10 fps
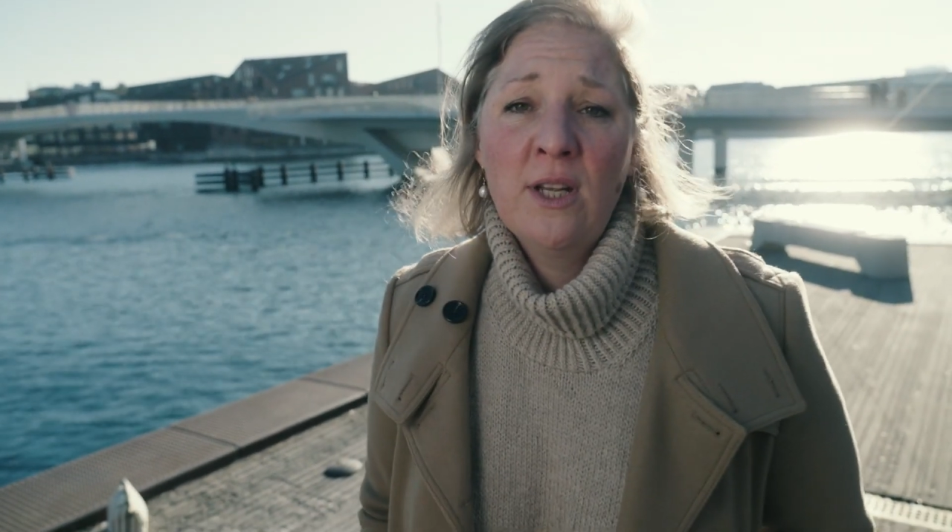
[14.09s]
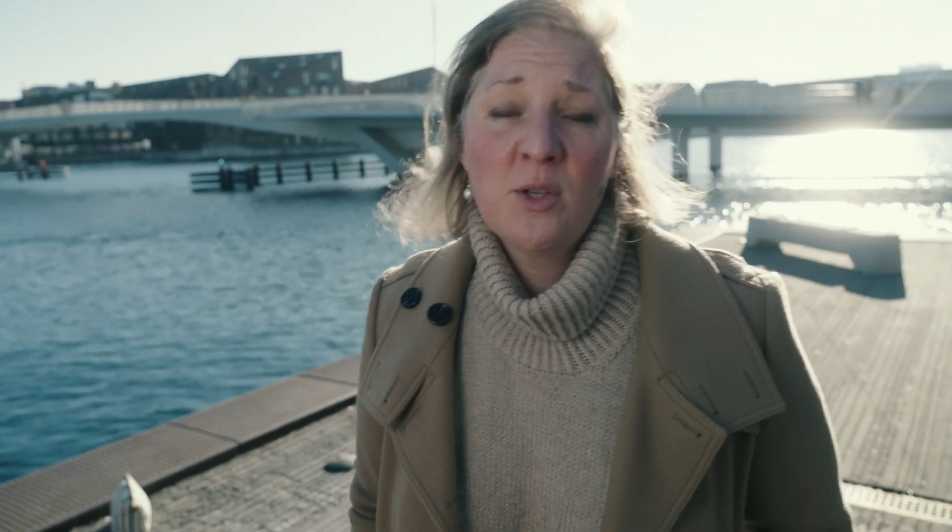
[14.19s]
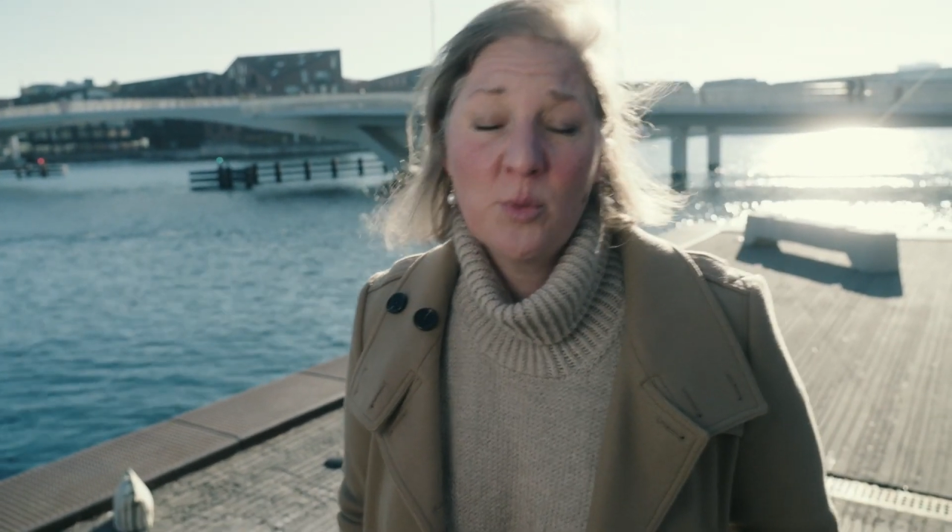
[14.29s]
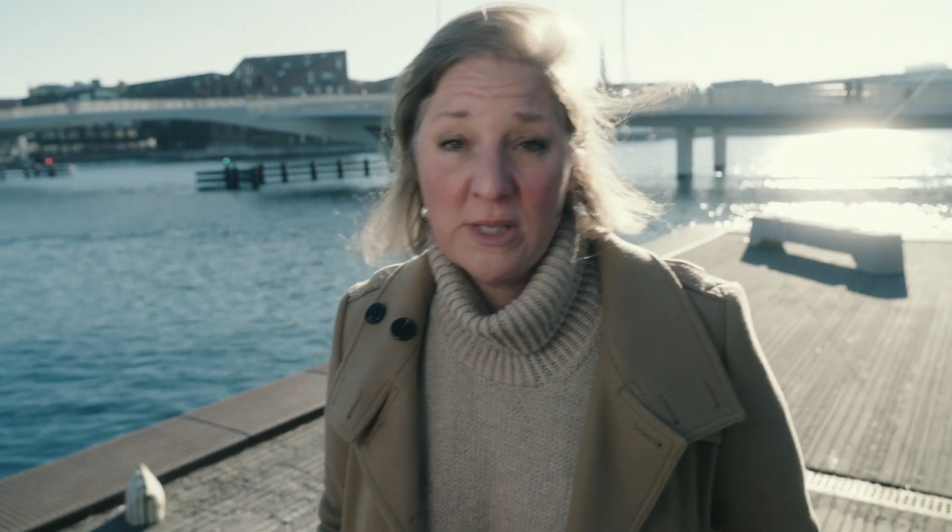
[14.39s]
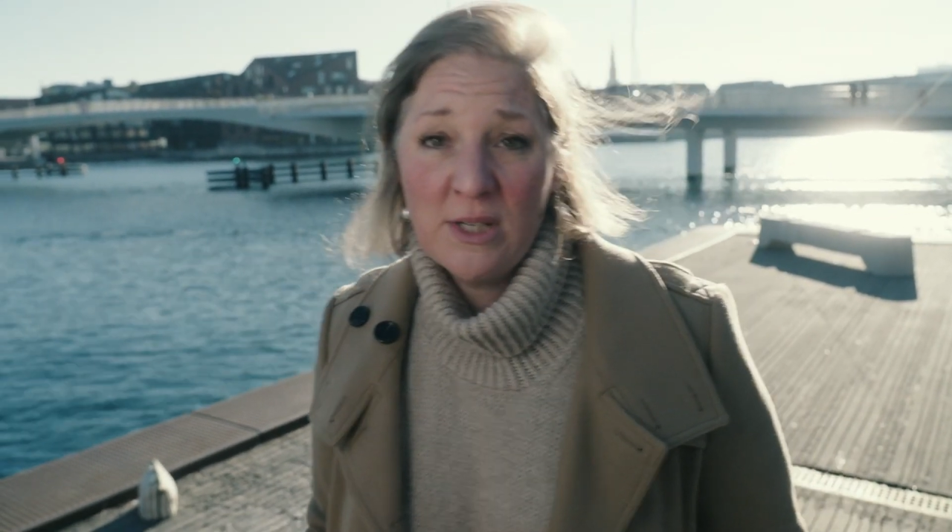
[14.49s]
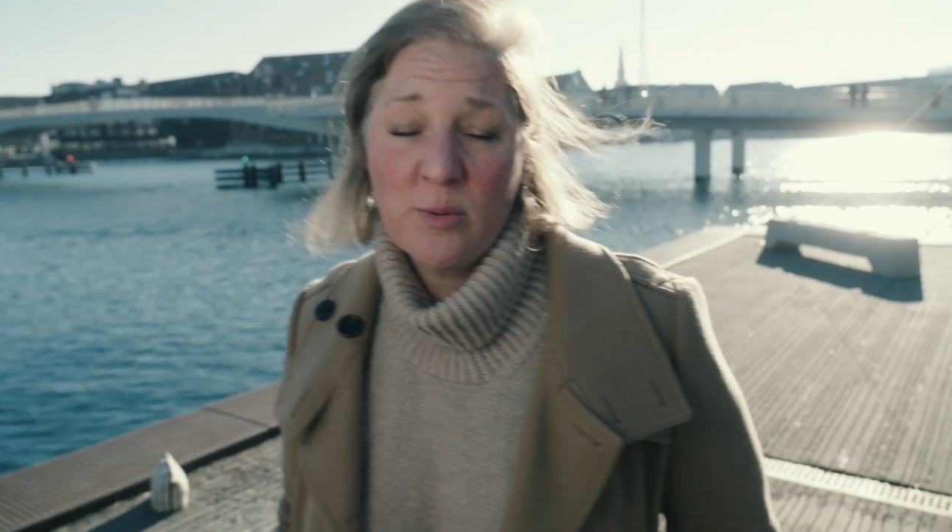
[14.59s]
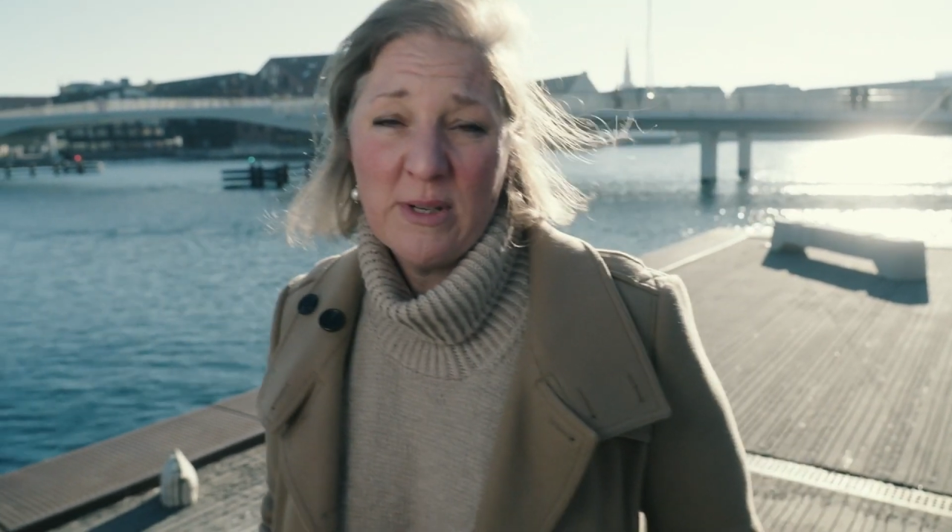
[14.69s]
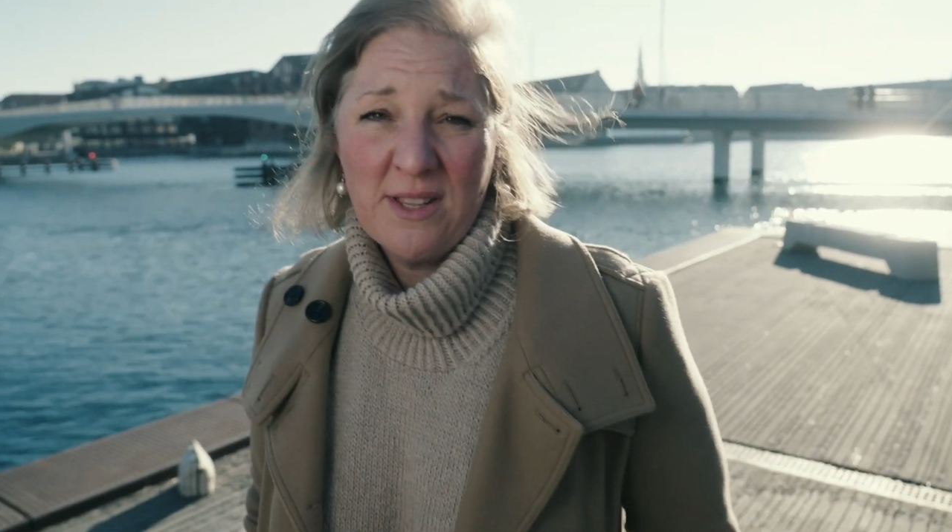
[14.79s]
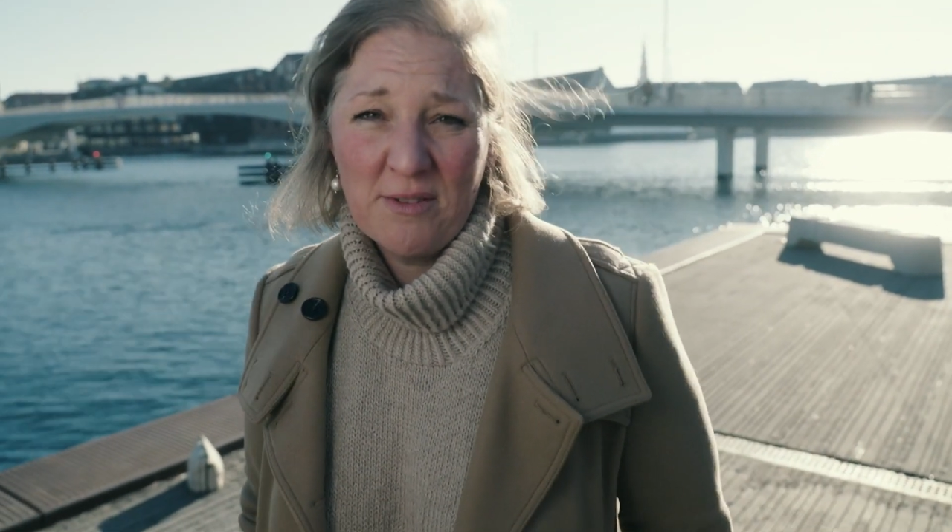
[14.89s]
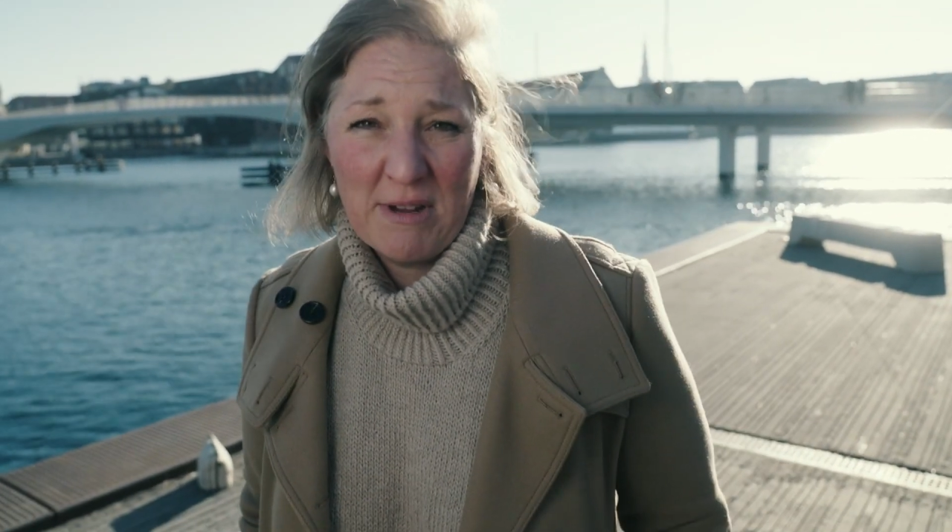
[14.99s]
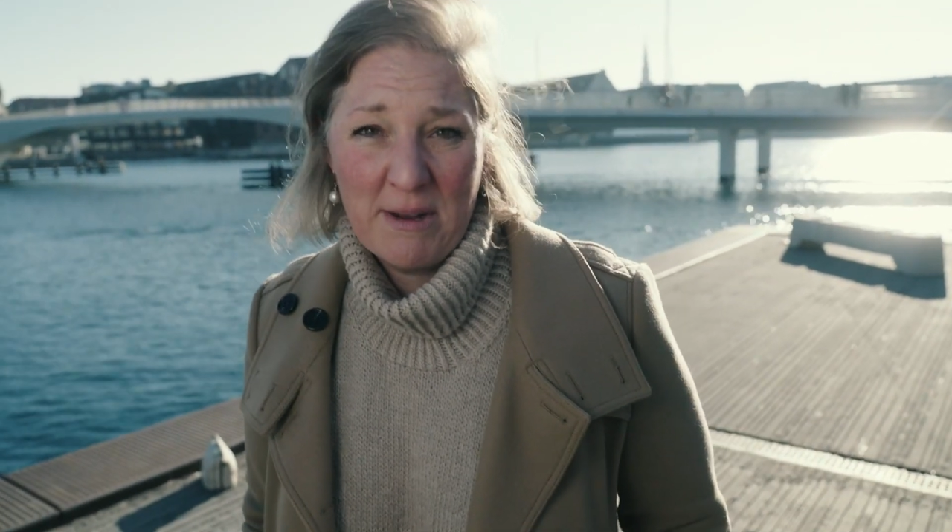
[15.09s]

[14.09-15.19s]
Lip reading: in 2023.